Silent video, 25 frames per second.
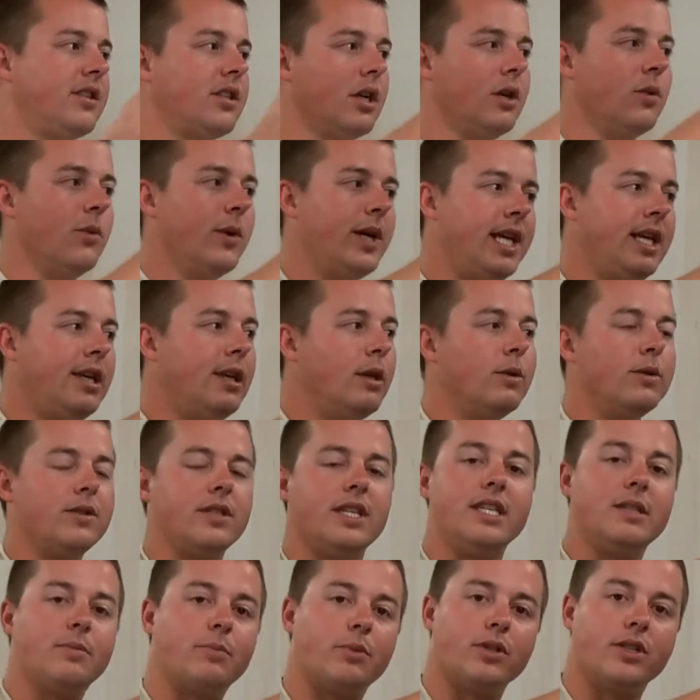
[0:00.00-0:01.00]
So we use
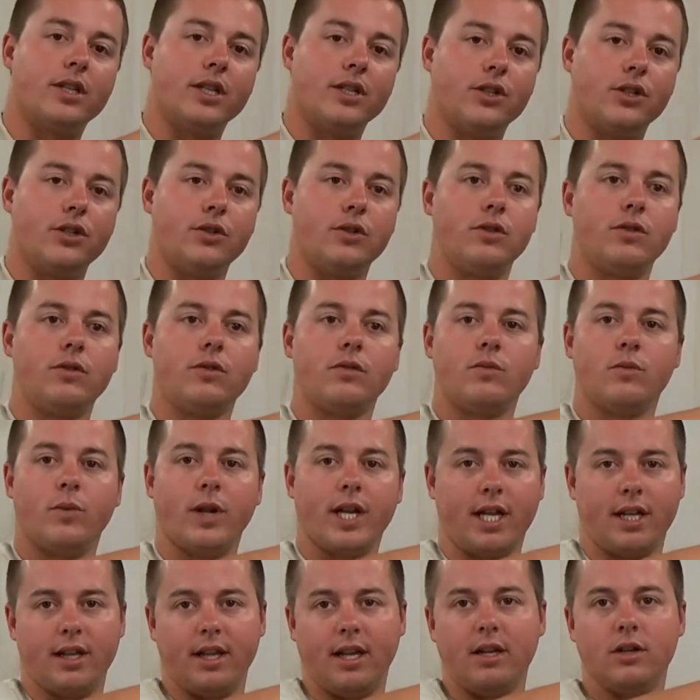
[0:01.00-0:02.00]
these precision
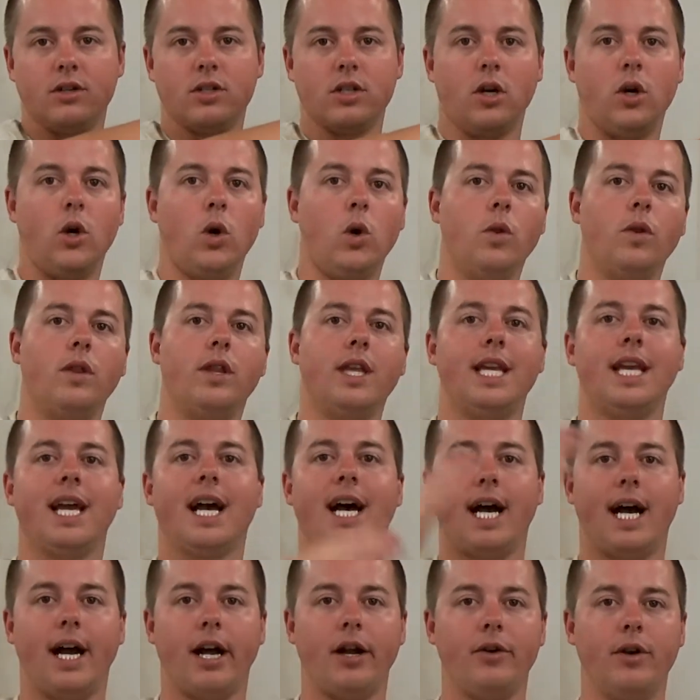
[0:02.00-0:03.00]
regulators on the
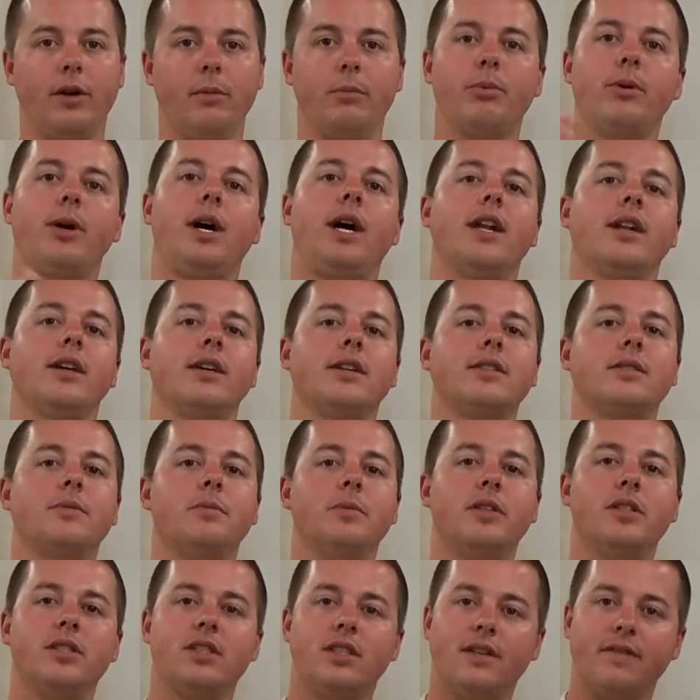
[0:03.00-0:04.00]
higher end products,
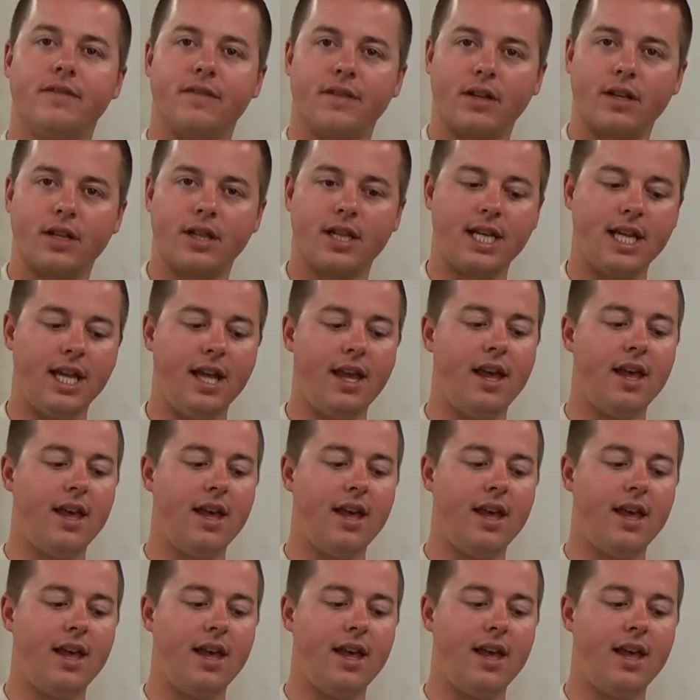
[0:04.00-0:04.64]
specifically